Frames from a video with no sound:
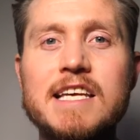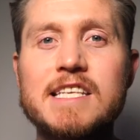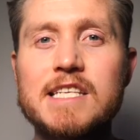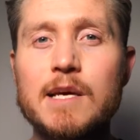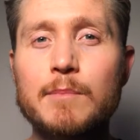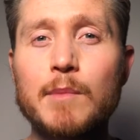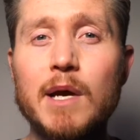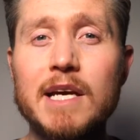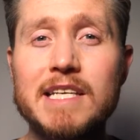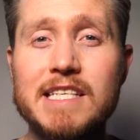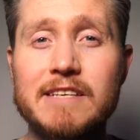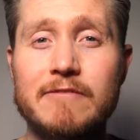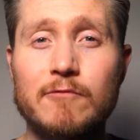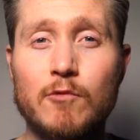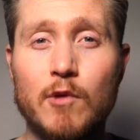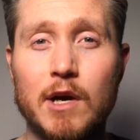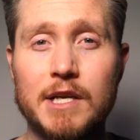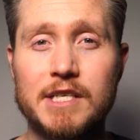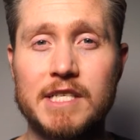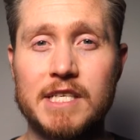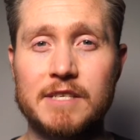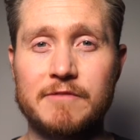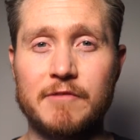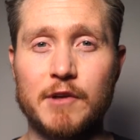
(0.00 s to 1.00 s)
Some guys even
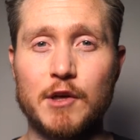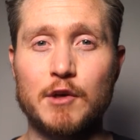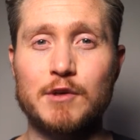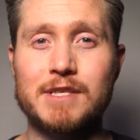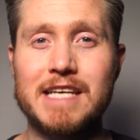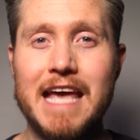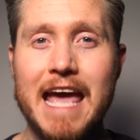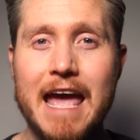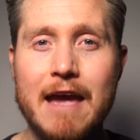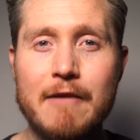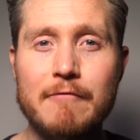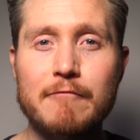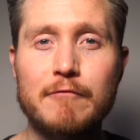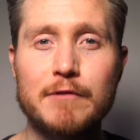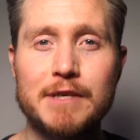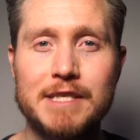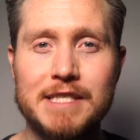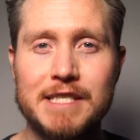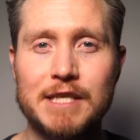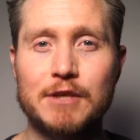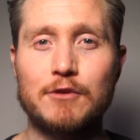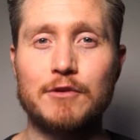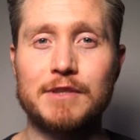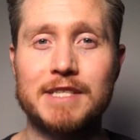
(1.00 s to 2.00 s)
watch these videos every
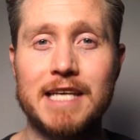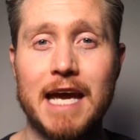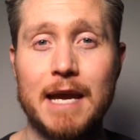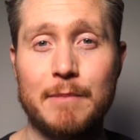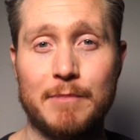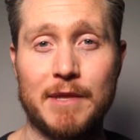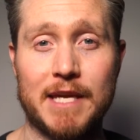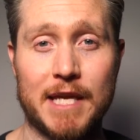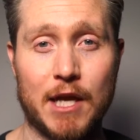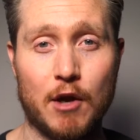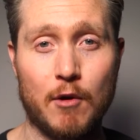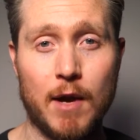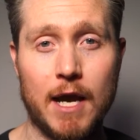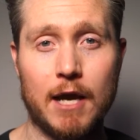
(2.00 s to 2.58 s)
single time they go